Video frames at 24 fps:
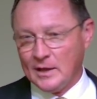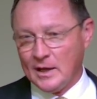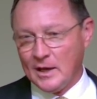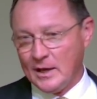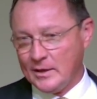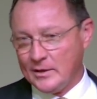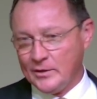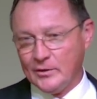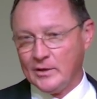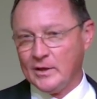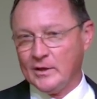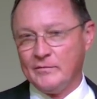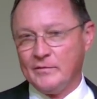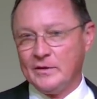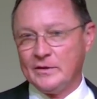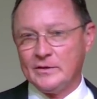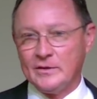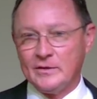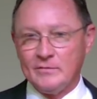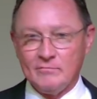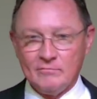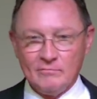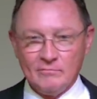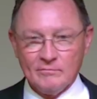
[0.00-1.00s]
uh, you could
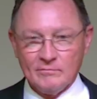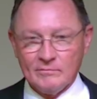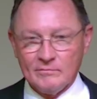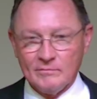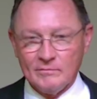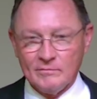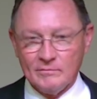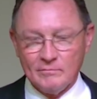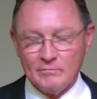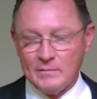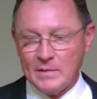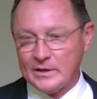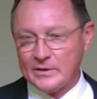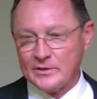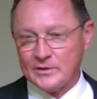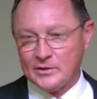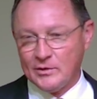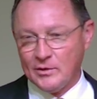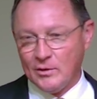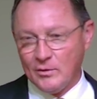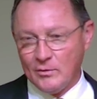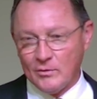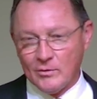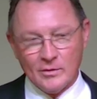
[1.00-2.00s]
visit
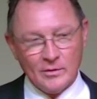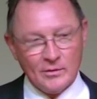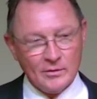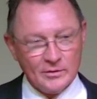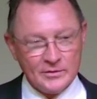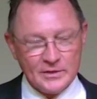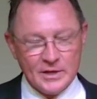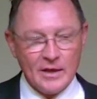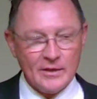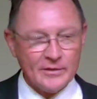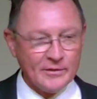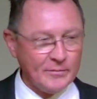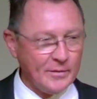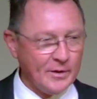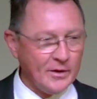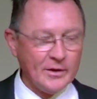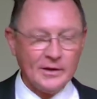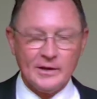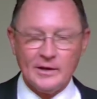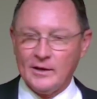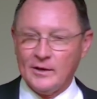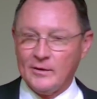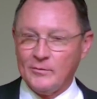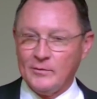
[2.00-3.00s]
Mexico or South
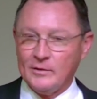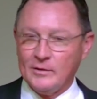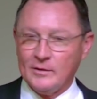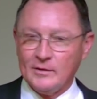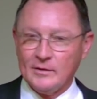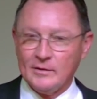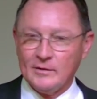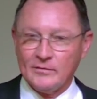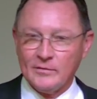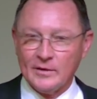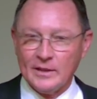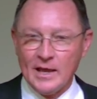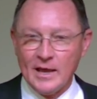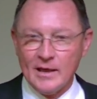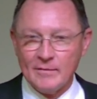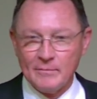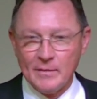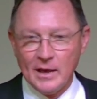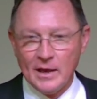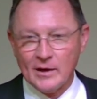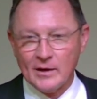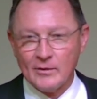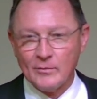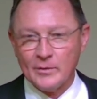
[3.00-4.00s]
America, for that
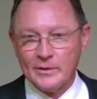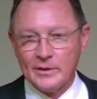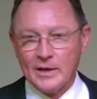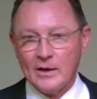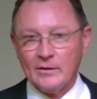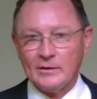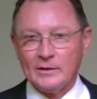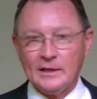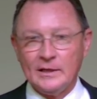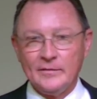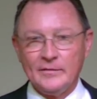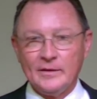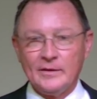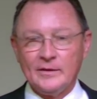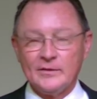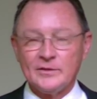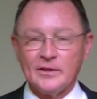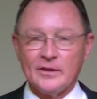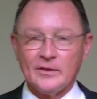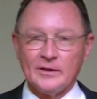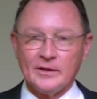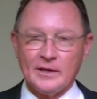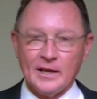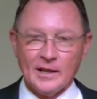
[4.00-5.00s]
matter, without leaving
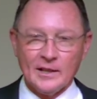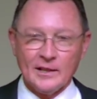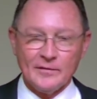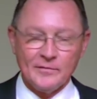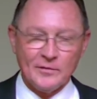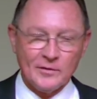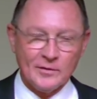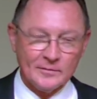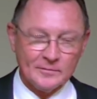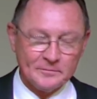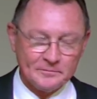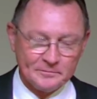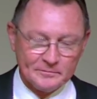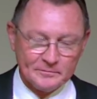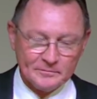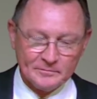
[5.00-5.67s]
Southern California.